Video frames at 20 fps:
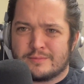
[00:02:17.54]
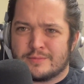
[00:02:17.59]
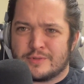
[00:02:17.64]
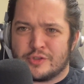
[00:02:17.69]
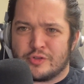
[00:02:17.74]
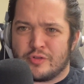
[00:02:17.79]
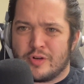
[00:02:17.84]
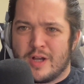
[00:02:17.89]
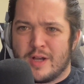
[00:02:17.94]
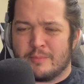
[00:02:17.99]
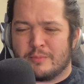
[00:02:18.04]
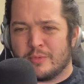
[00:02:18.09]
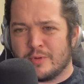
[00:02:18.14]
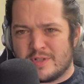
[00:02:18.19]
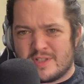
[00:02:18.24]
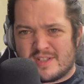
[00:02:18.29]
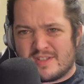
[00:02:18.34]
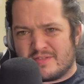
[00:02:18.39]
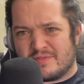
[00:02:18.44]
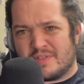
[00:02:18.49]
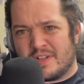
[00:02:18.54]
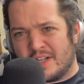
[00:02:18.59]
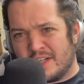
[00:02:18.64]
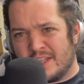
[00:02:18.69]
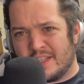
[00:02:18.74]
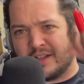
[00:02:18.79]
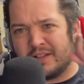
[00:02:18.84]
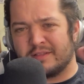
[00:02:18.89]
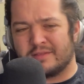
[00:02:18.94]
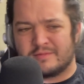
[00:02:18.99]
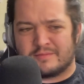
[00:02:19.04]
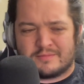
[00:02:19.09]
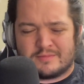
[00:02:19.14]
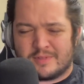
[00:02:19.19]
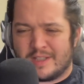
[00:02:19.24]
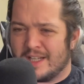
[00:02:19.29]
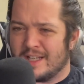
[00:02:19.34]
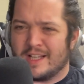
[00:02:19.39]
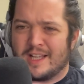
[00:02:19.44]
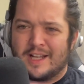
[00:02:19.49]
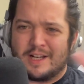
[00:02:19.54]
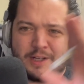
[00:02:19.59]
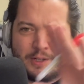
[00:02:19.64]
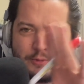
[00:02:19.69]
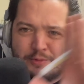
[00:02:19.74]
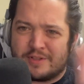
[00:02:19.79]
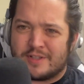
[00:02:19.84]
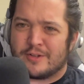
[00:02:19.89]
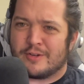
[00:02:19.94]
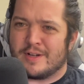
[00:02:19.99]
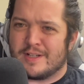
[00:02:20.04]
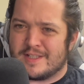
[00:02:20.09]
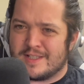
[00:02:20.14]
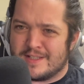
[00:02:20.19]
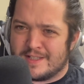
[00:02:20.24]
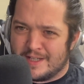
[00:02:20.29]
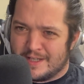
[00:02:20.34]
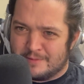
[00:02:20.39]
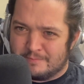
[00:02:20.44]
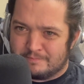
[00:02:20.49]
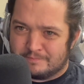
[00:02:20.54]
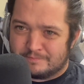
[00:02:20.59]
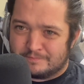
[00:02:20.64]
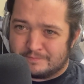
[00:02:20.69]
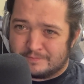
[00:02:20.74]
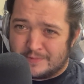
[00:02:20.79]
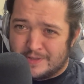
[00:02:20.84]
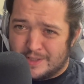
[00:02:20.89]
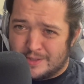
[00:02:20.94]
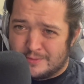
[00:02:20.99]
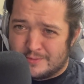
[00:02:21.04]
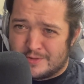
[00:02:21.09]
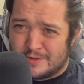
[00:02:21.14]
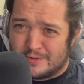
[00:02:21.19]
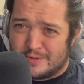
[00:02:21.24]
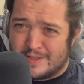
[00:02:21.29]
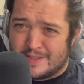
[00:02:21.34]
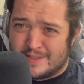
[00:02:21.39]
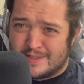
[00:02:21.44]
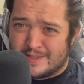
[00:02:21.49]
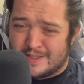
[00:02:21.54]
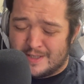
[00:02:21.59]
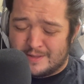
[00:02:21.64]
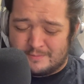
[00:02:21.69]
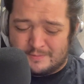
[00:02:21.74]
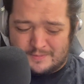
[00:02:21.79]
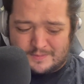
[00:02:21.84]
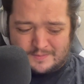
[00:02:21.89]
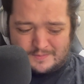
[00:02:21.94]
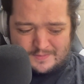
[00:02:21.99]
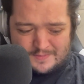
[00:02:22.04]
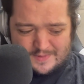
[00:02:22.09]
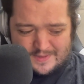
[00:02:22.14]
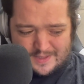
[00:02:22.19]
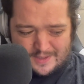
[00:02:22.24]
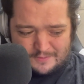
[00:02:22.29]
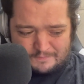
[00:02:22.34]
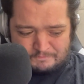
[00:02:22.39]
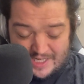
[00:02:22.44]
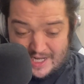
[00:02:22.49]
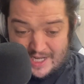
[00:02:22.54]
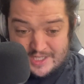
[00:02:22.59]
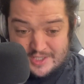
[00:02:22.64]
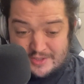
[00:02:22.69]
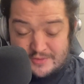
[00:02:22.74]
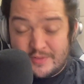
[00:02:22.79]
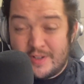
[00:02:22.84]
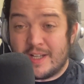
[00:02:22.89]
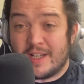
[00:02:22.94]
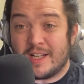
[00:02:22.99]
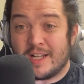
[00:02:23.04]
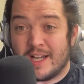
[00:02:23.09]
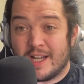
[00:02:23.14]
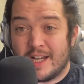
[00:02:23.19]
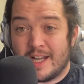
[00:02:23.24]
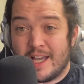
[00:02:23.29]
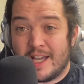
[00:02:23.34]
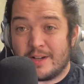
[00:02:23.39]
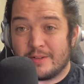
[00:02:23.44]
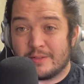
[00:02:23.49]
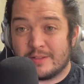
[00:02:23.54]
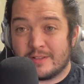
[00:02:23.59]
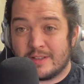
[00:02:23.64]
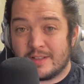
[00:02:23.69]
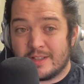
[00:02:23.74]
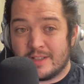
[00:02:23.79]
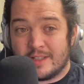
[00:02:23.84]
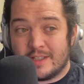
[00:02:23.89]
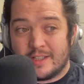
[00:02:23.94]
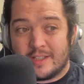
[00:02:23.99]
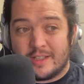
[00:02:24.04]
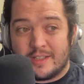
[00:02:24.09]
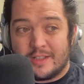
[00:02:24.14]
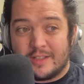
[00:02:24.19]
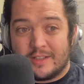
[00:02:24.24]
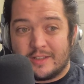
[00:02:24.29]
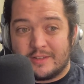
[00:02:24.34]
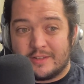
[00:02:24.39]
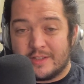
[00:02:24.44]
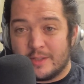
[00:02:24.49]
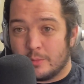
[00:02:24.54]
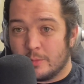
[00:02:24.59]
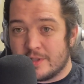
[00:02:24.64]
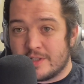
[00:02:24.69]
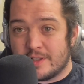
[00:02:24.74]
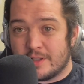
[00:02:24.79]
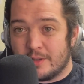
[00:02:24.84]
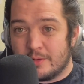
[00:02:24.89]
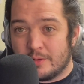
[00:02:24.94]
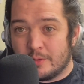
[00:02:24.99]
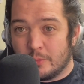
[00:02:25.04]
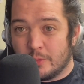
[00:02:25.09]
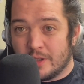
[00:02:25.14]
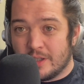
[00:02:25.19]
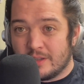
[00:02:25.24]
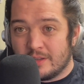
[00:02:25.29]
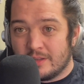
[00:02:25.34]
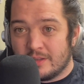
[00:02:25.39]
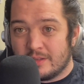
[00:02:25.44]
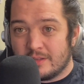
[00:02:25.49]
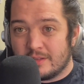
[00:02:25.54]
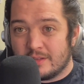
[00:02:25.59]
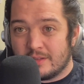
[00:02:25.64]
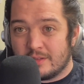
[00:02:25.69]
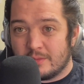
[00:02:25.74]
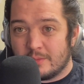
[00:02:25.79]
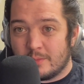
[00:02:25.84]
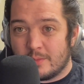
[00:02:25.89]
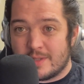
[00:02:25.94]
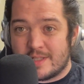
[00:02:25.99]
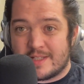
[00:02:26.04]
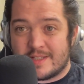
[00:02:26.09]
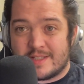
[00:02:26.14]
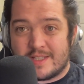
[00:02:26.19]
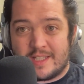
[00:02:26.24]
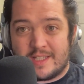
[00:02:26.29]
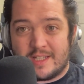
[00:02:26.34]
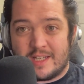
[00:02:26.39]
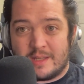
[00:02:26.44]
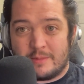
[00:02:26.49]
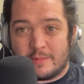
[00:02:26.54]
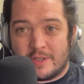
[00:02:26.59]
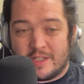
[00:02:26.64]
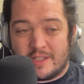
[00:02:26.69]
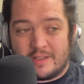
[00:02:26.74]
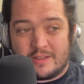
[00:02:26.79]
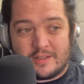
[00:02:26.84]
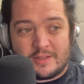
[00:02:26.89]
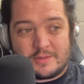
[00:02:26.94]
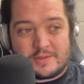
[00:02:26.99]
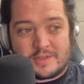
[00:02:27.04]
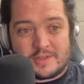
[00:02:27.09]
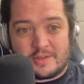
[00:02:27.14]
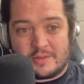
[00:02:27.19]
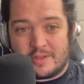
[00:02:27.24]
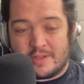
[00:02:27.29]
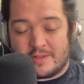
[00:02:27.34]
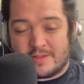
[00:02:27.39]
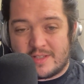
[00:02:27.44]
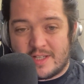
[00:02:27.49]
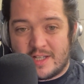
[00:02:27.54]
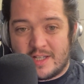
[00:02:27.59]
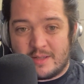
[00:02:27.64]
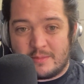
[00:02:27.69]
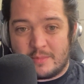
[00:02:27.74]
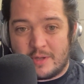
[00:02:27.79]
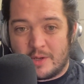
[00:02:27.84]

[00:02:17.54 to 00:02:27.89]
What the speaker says: Trump was fucking, it was a crazy time. It was a crazy time. So I just fucking hung out. That wasn't going to work. Wasn't seeing anybody, no studio time.